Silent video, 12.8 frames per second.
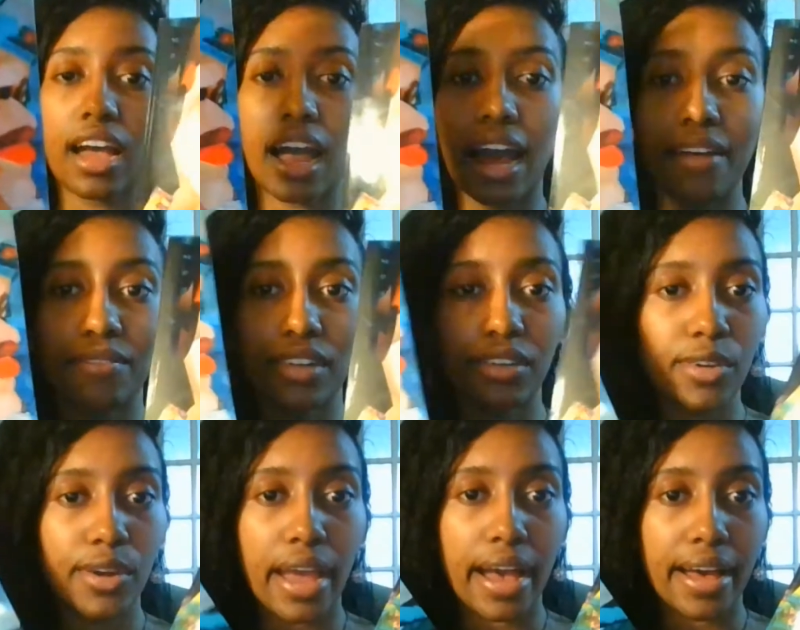I've never
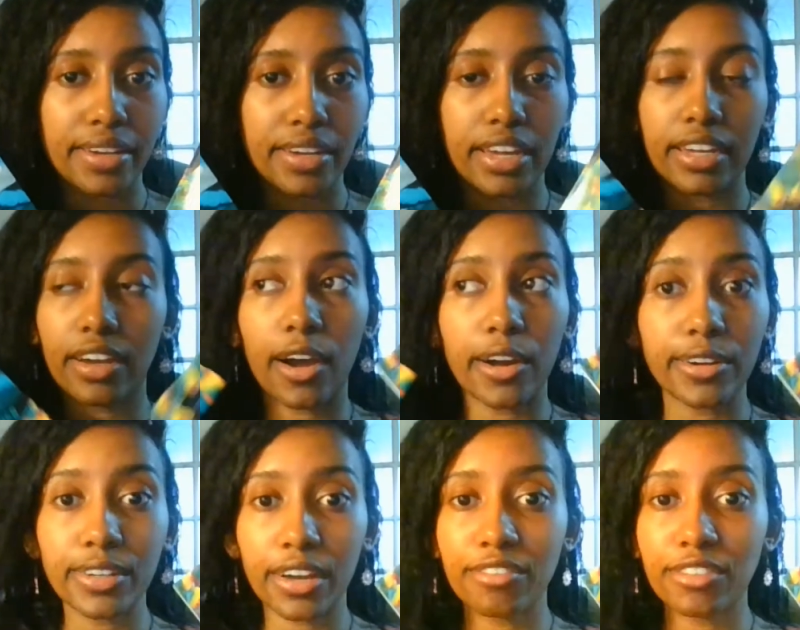had a
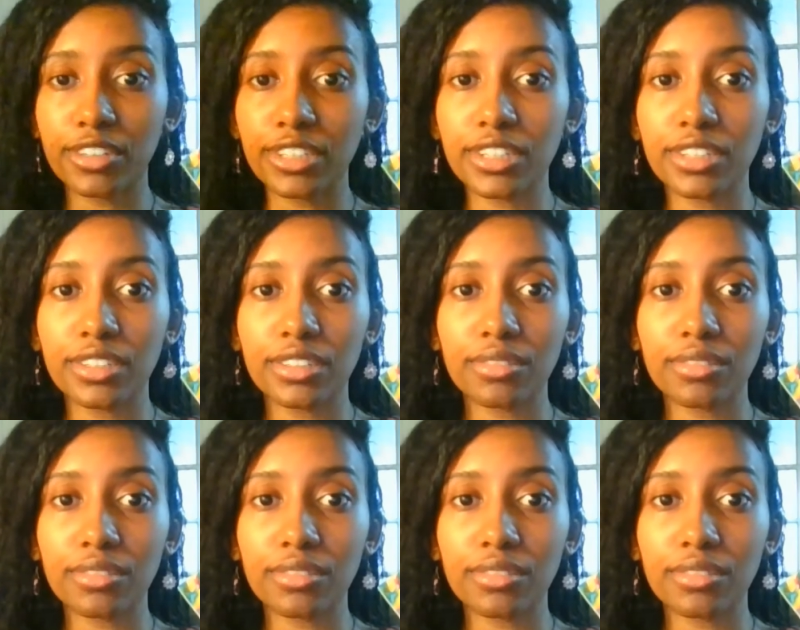hardcover